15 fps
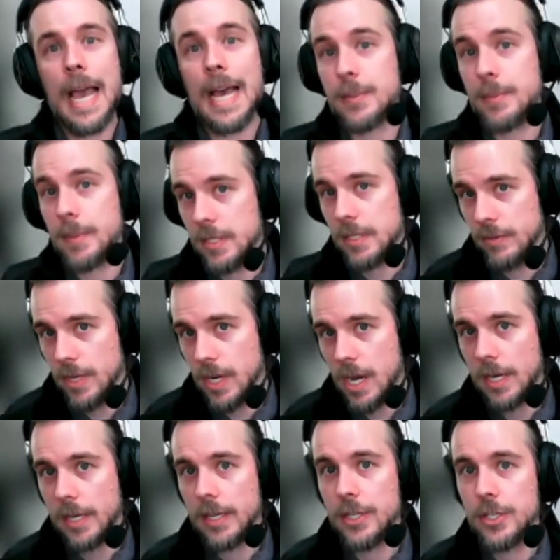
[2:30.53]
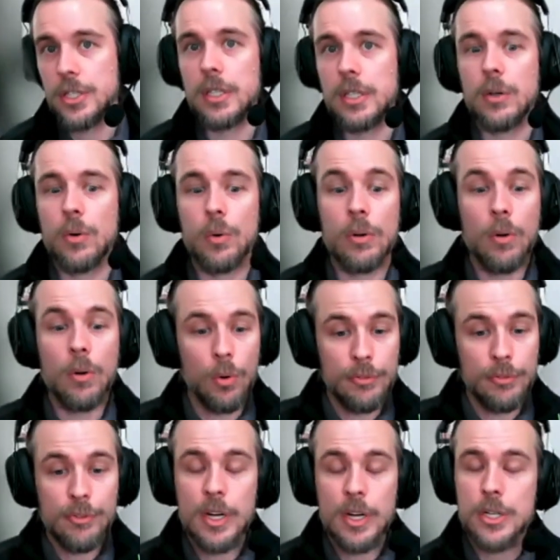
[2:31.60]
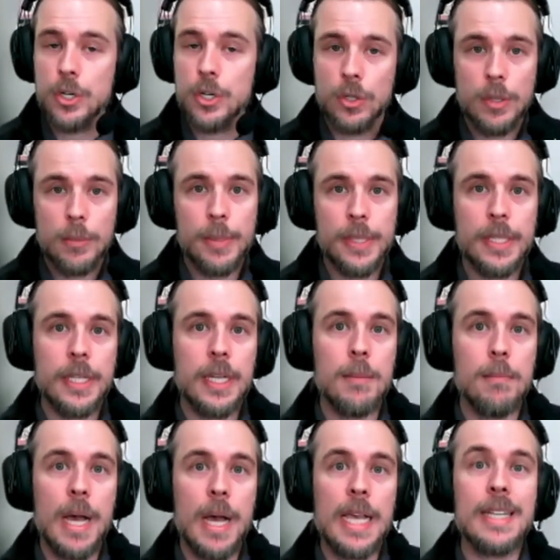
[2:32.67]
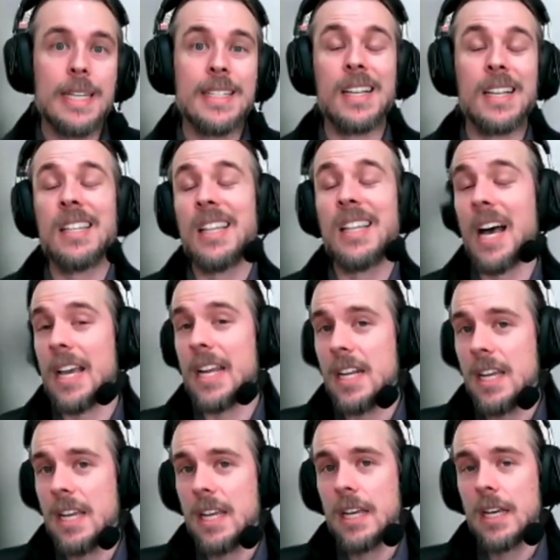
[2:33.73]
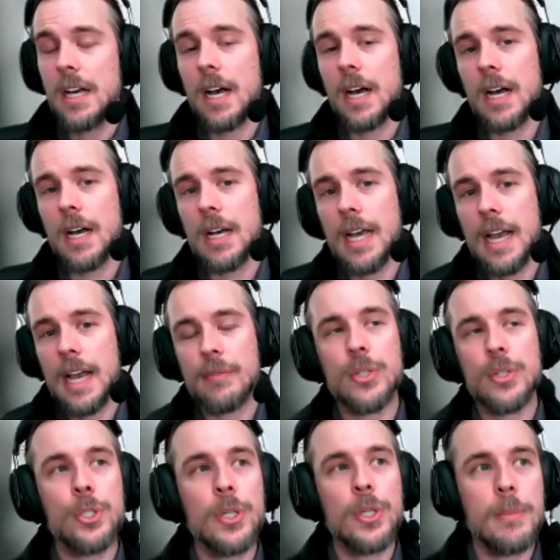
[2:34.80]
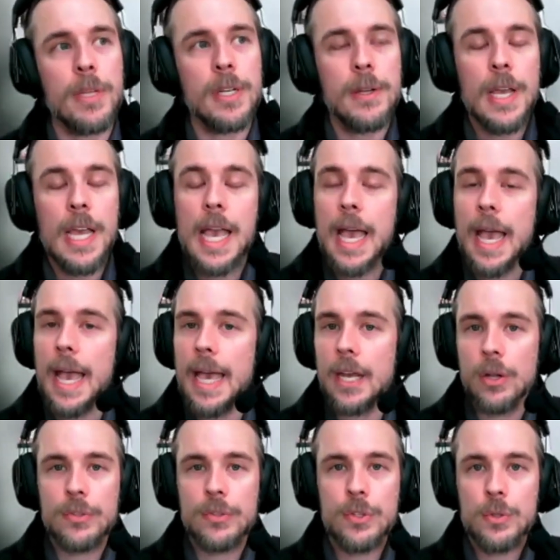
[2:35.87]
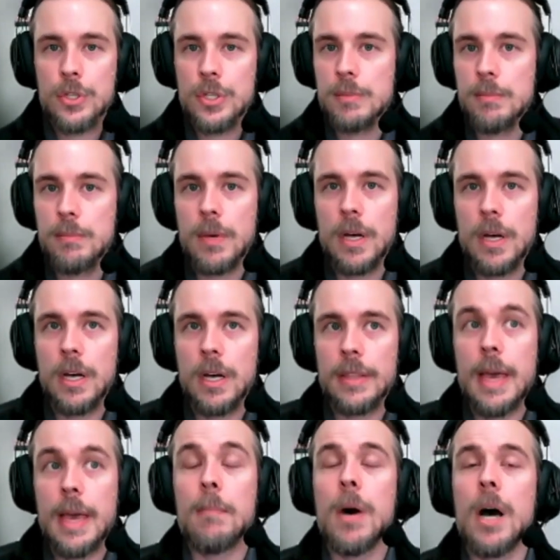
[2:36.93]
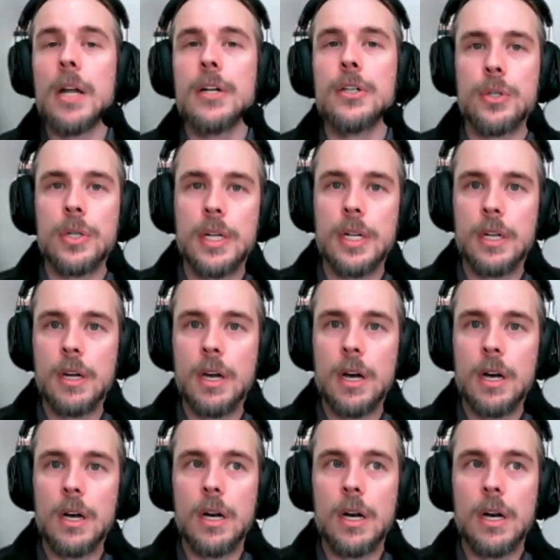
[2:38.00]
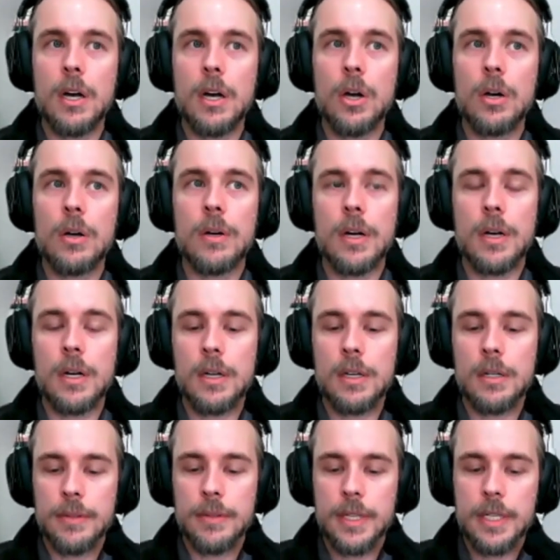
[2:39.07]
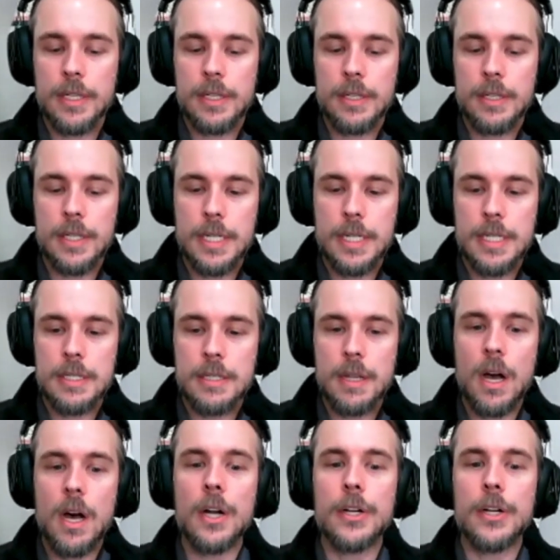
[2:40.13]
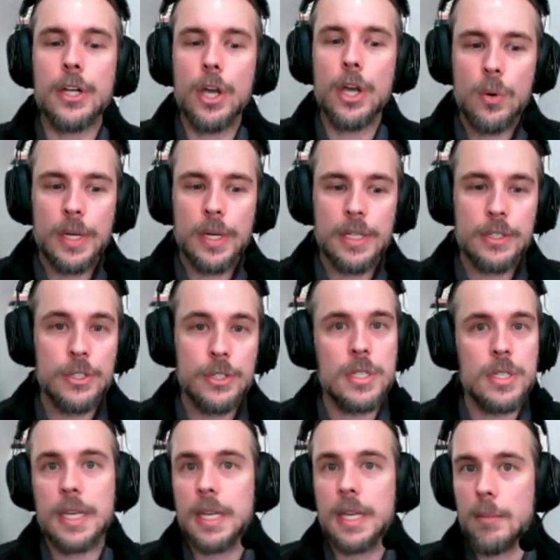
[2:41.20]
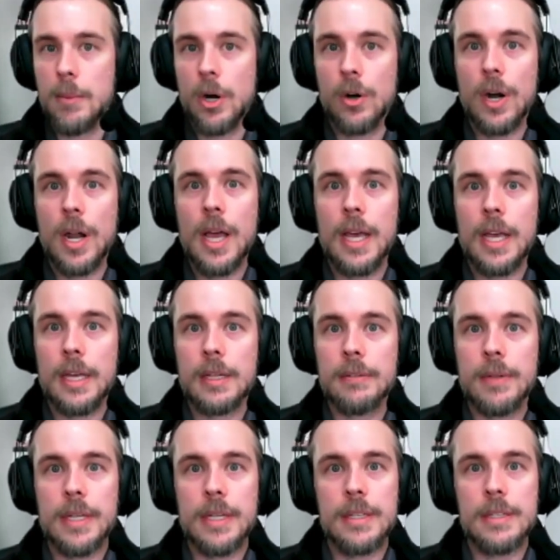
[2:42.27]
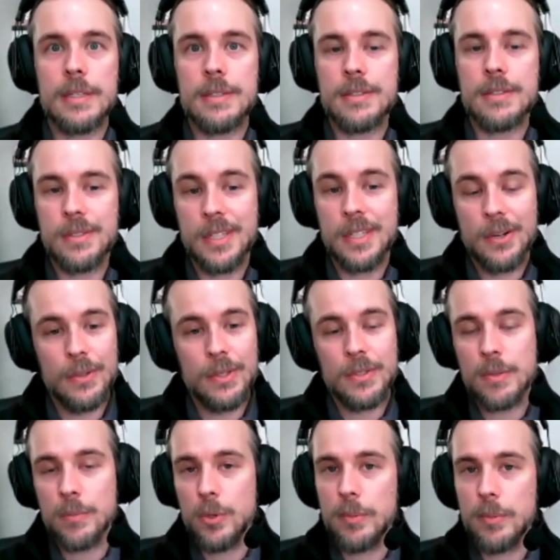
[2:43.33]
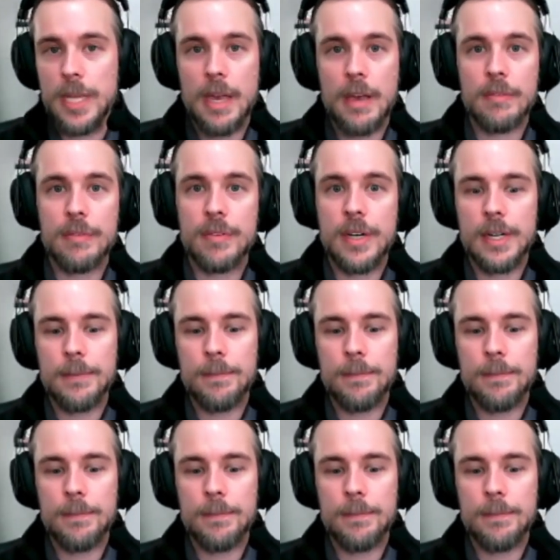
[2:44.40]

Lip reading: aspects of cognition or functional ability might decline after treatment, and also just that monitoring that is ongoing, just like an MRI is. Someone may have